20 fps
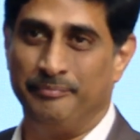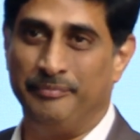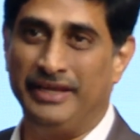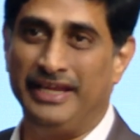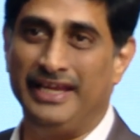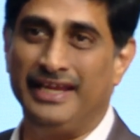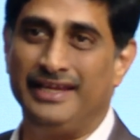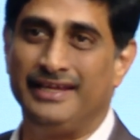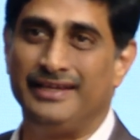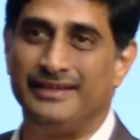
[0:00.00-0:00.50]

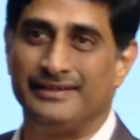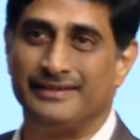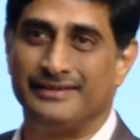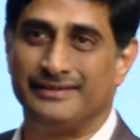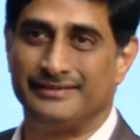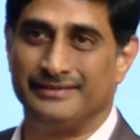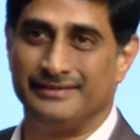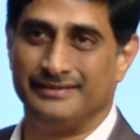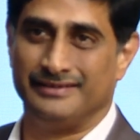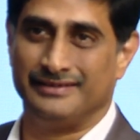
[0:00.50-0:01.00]
Being
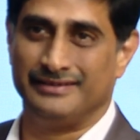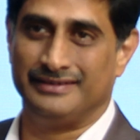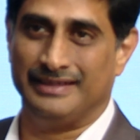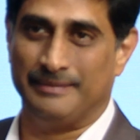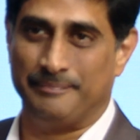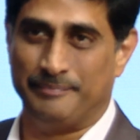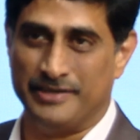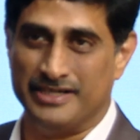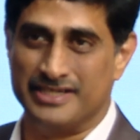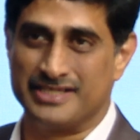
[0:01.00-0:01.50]

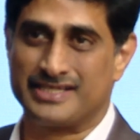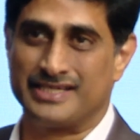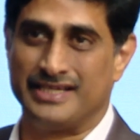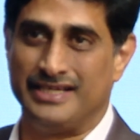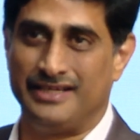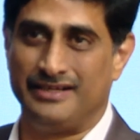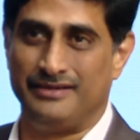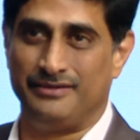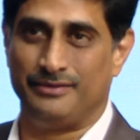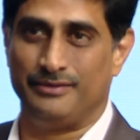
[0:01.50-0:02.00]
the
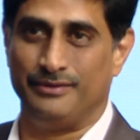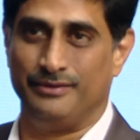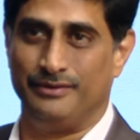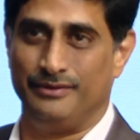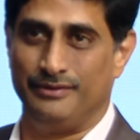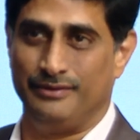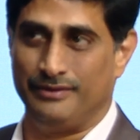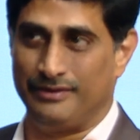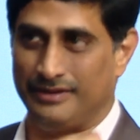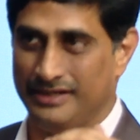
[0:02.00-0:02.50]
person
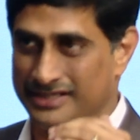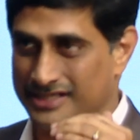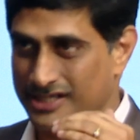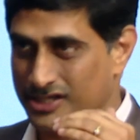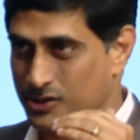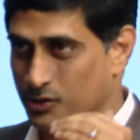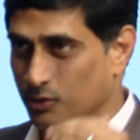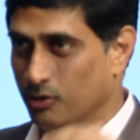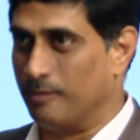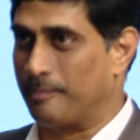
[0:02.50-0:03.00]
who is
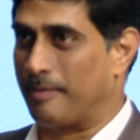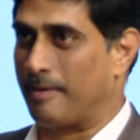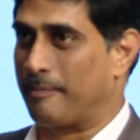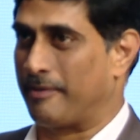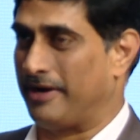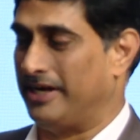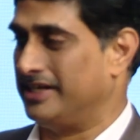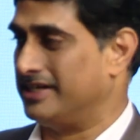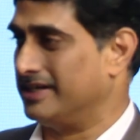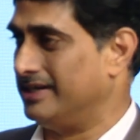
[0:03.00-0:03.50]
the sole
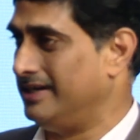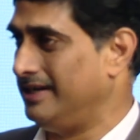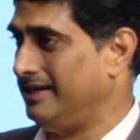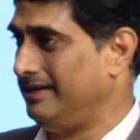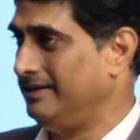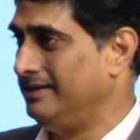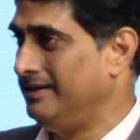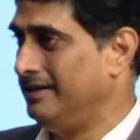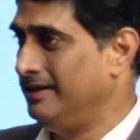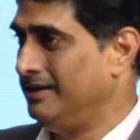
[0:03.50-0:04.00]

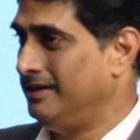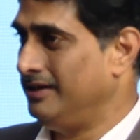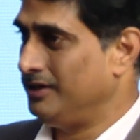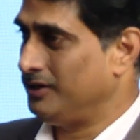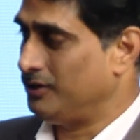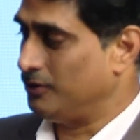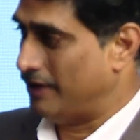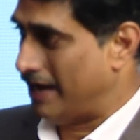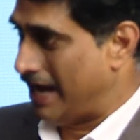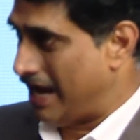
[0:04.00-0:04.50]
proprietor,
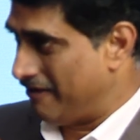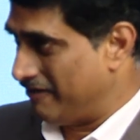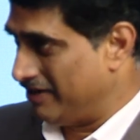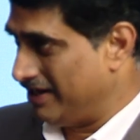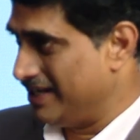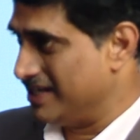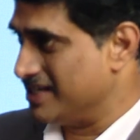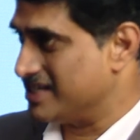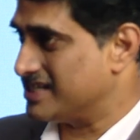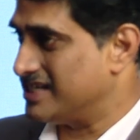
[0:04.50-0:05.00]
you have
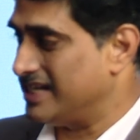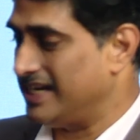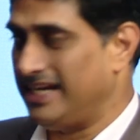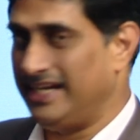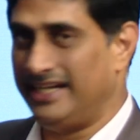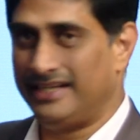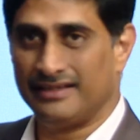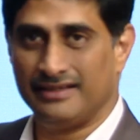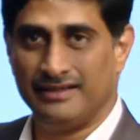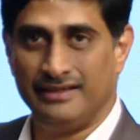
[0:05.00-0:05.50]
a lease
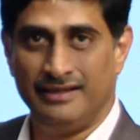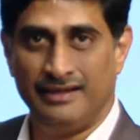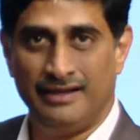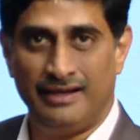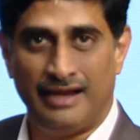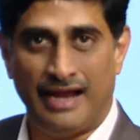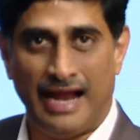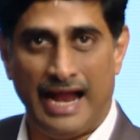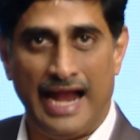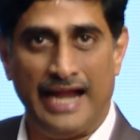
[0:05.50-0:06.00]
deed,
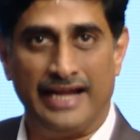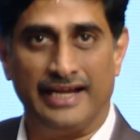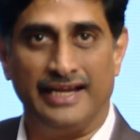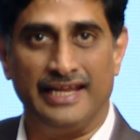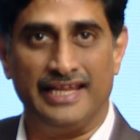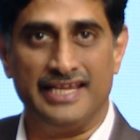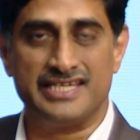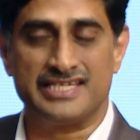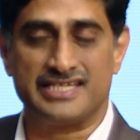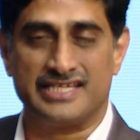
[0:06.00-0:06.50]

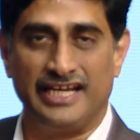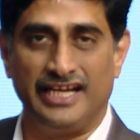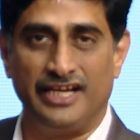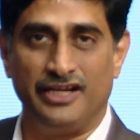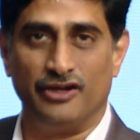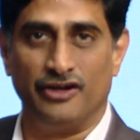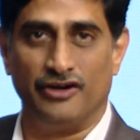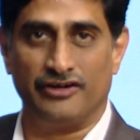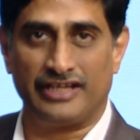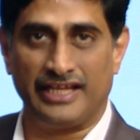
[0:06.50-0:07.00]
and lease
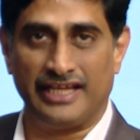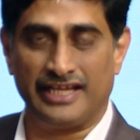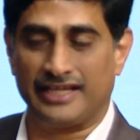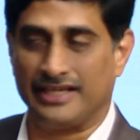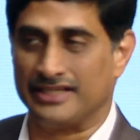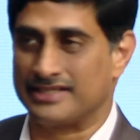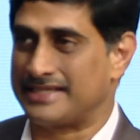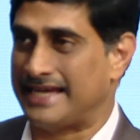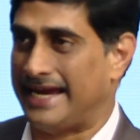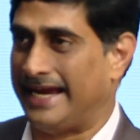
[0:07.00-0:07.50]
deed you are
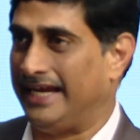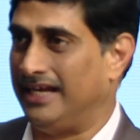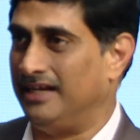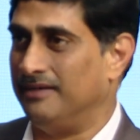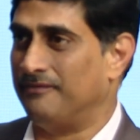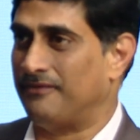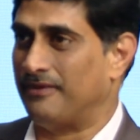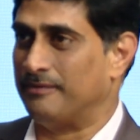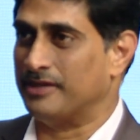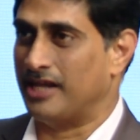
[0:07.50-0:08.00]
taking a
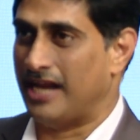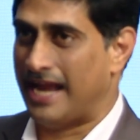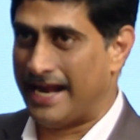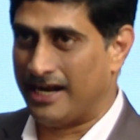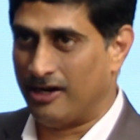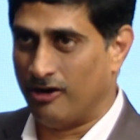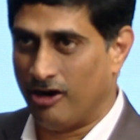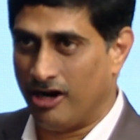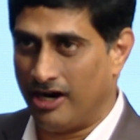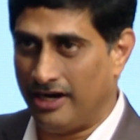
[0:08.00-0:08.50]
sign from the
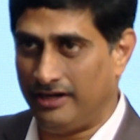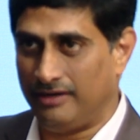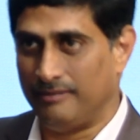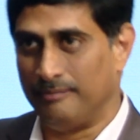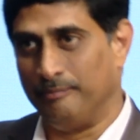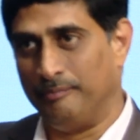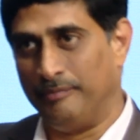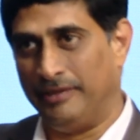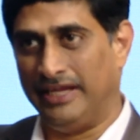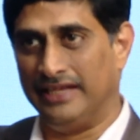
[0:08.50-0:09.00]

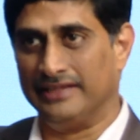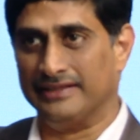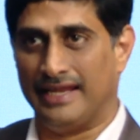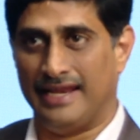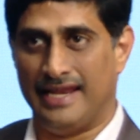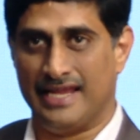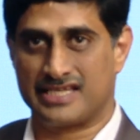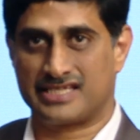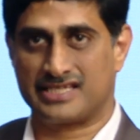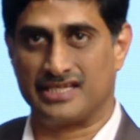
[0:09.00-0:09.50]
landlord. Being
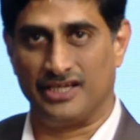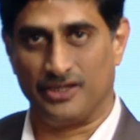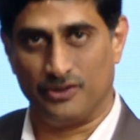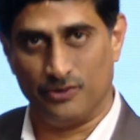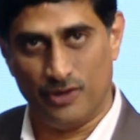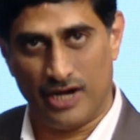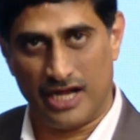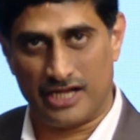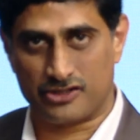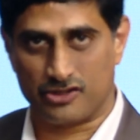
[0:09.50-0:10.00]
the
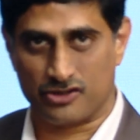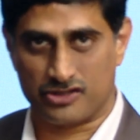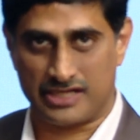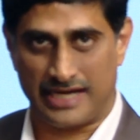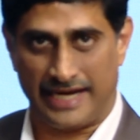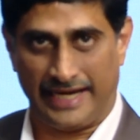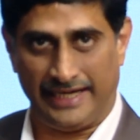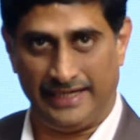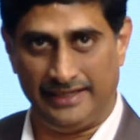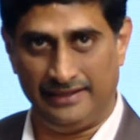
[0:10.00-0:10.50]
lessor, you also
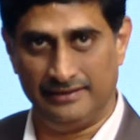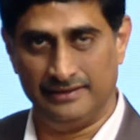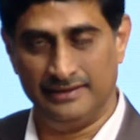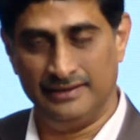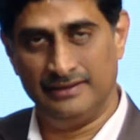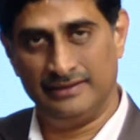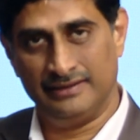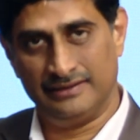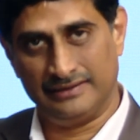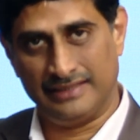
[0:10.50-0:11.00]
sign.
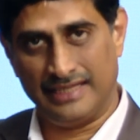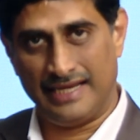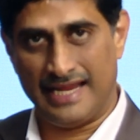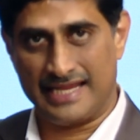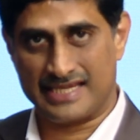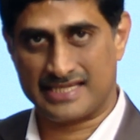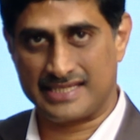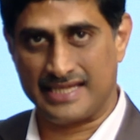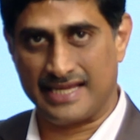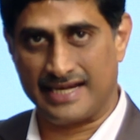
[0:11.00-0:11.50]
The
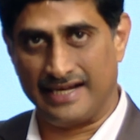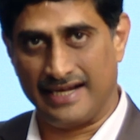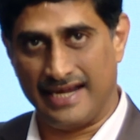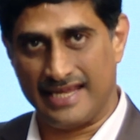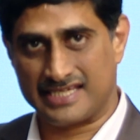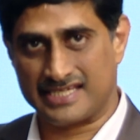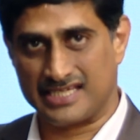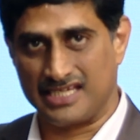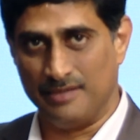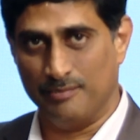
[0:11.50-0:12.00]
lessor and
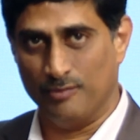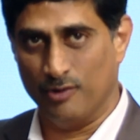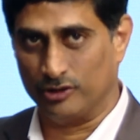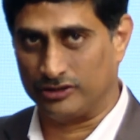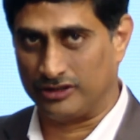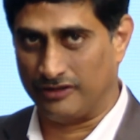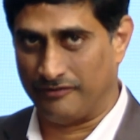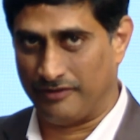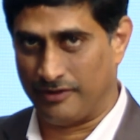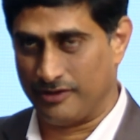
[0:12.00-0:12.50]
lessee
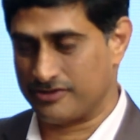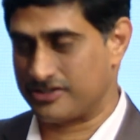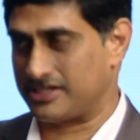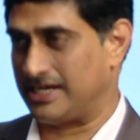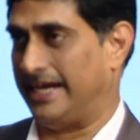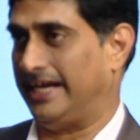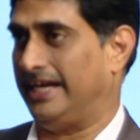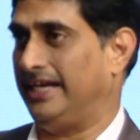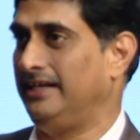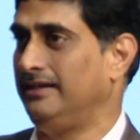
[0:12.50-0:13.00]
both of you
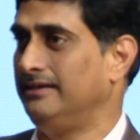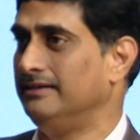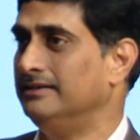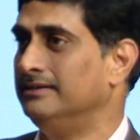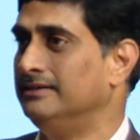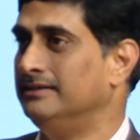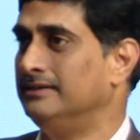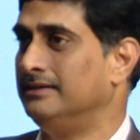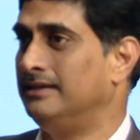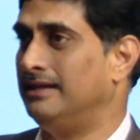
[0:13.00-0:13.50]
sign.
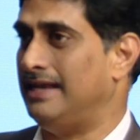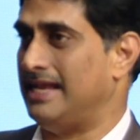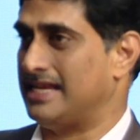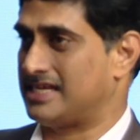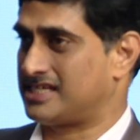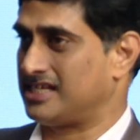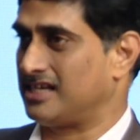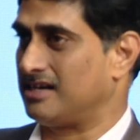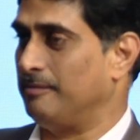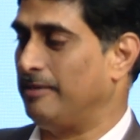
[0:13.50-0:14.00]

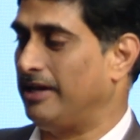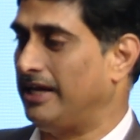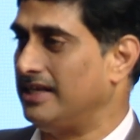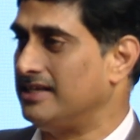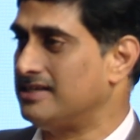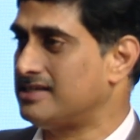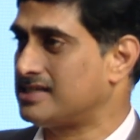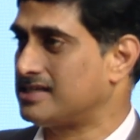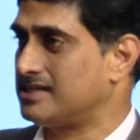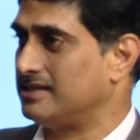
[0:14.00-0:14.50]
Lessor
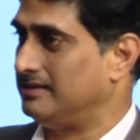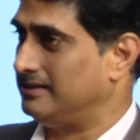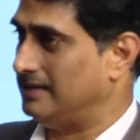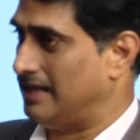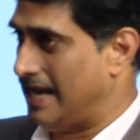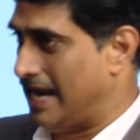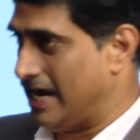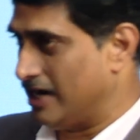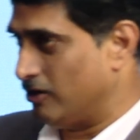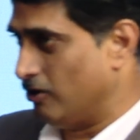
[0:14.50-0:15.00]
means
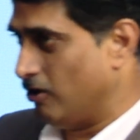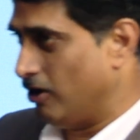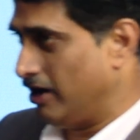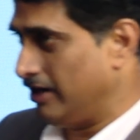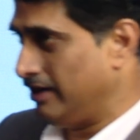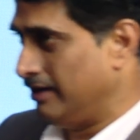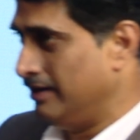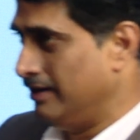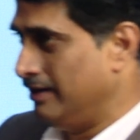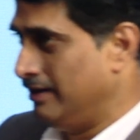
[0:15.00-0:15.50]
the
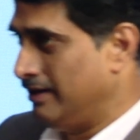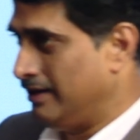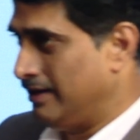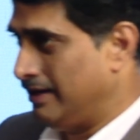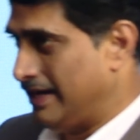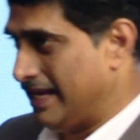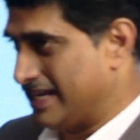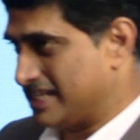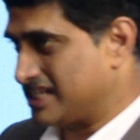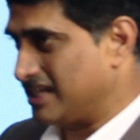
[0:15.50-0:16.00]
landlord,
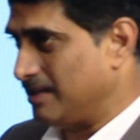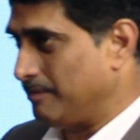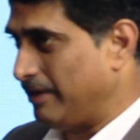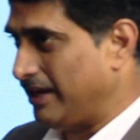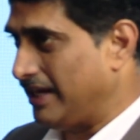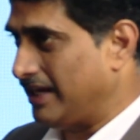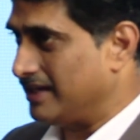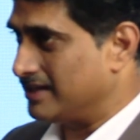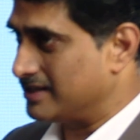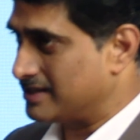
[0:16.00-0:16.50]
lessee
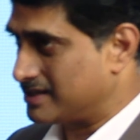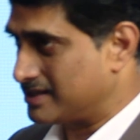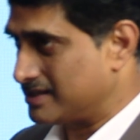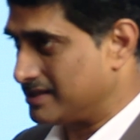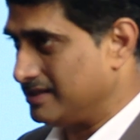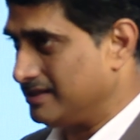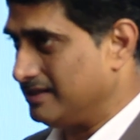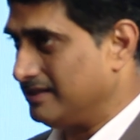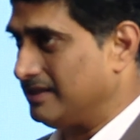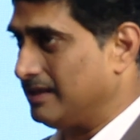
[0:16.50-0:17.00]

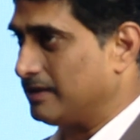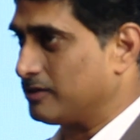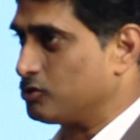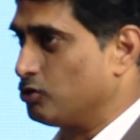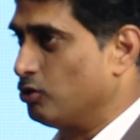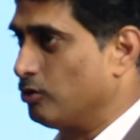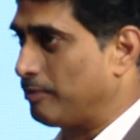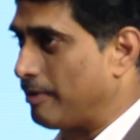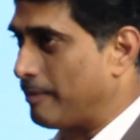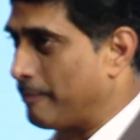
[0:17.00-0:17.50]
means the
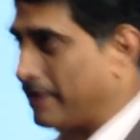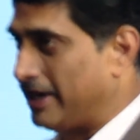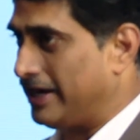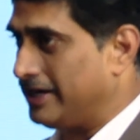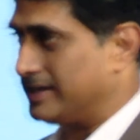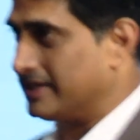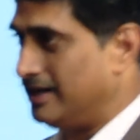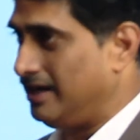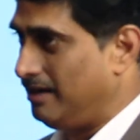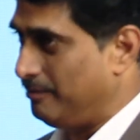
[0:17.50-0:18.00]
sole
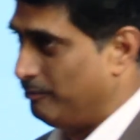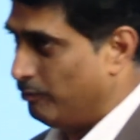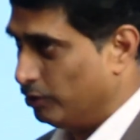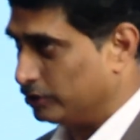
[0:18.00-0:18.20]
proprietor.